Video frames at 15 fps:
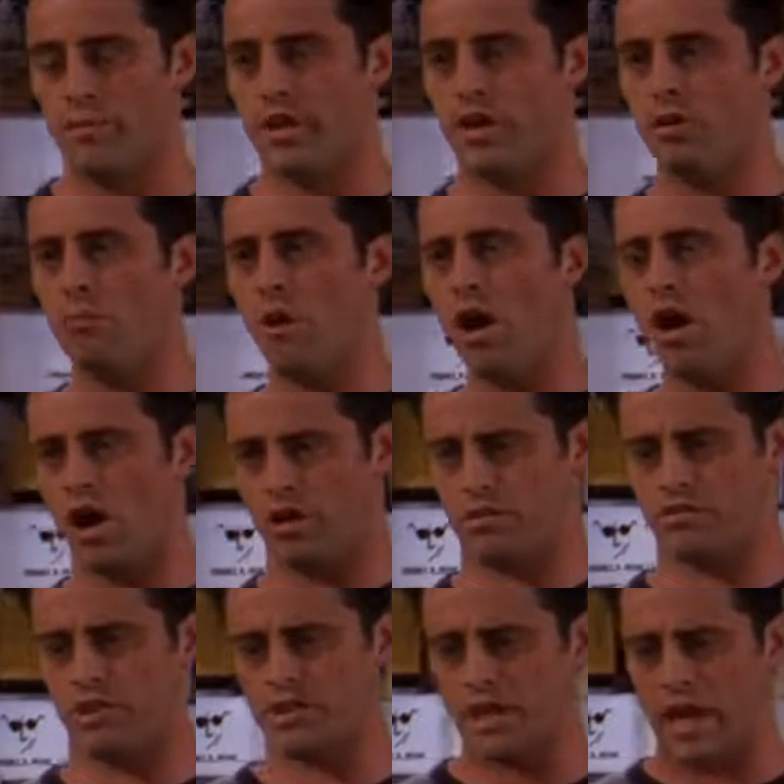Come on,
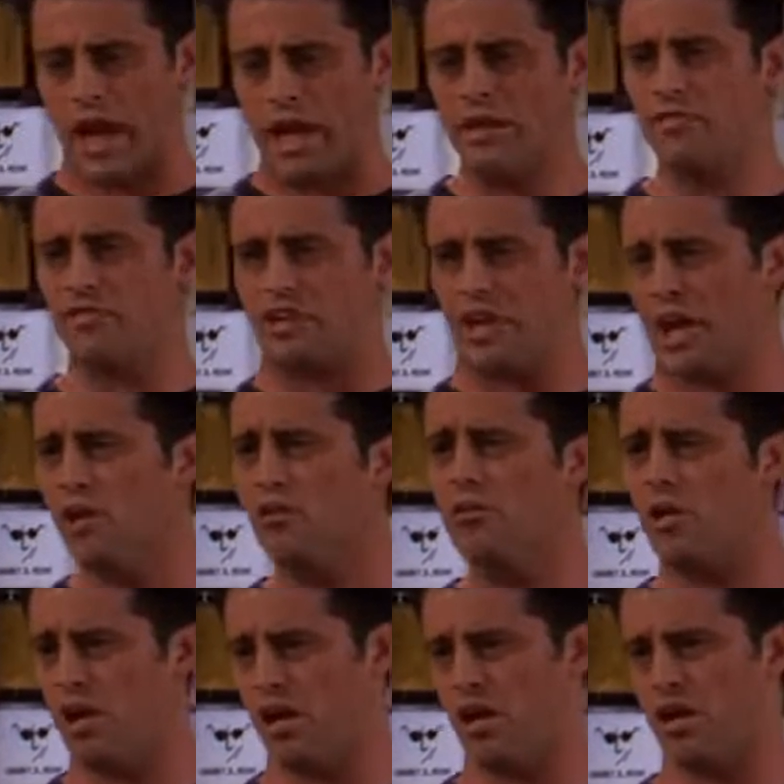it's like the end of an
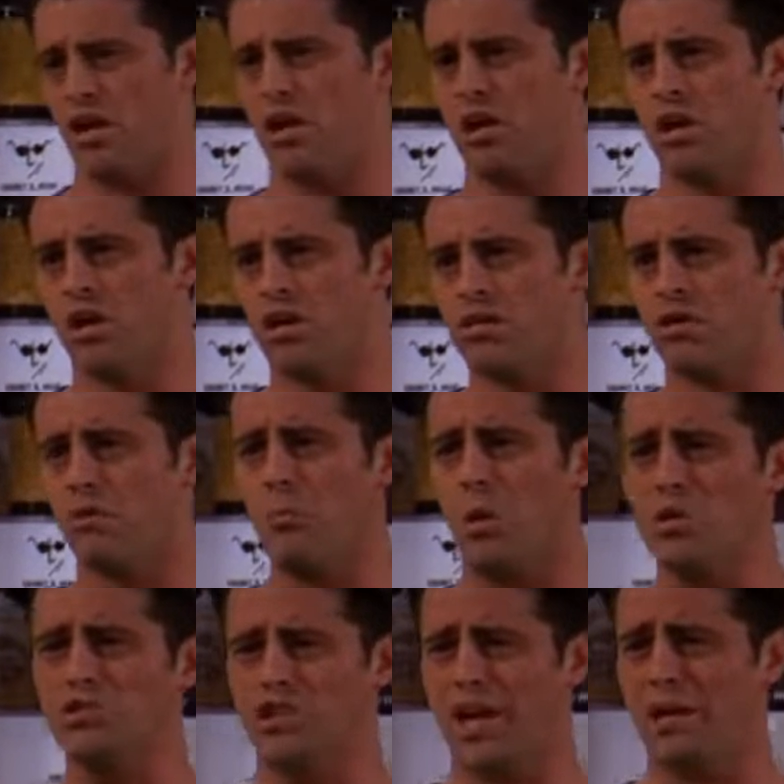era. No more
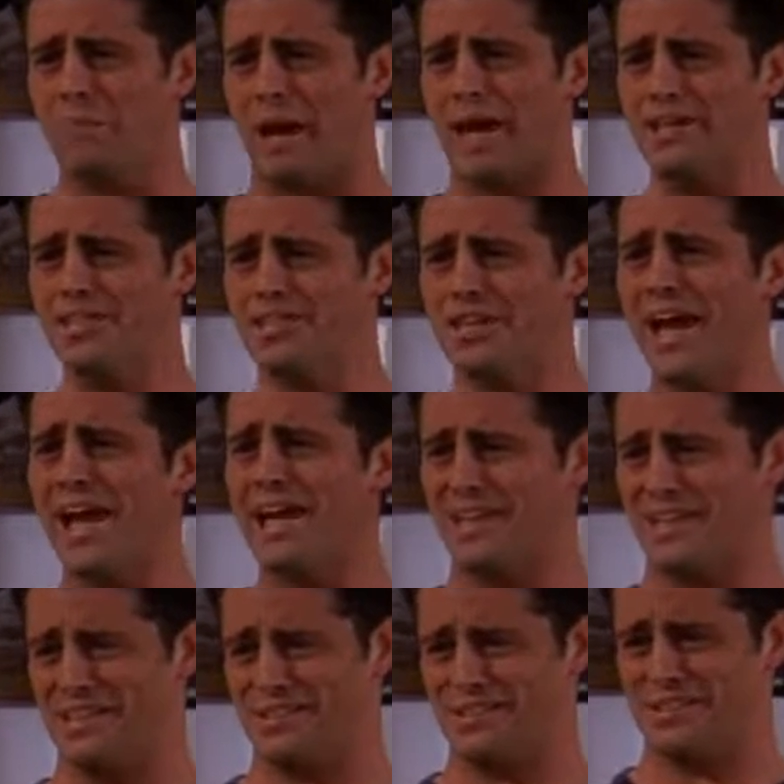J-Man and
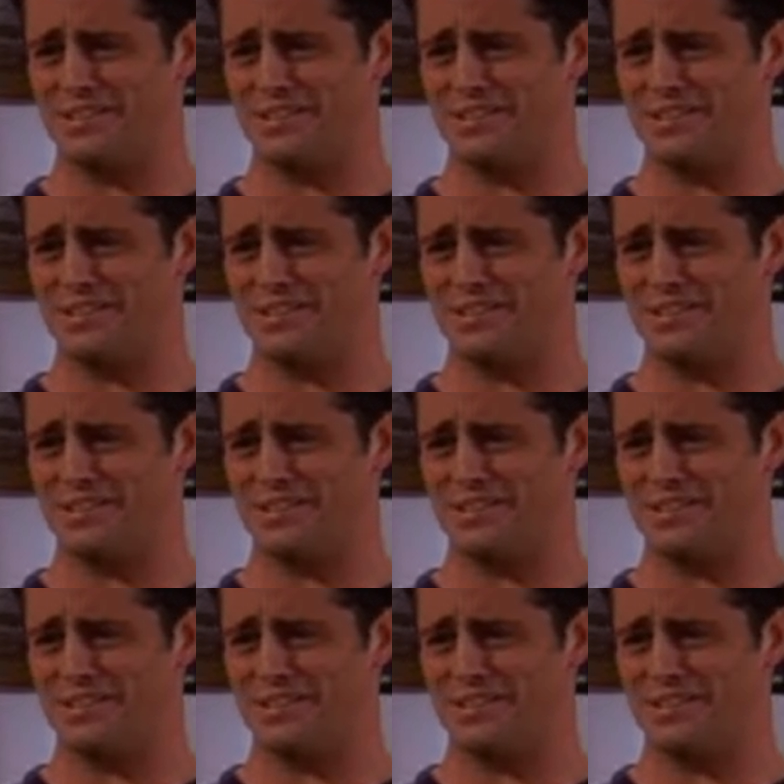Channy.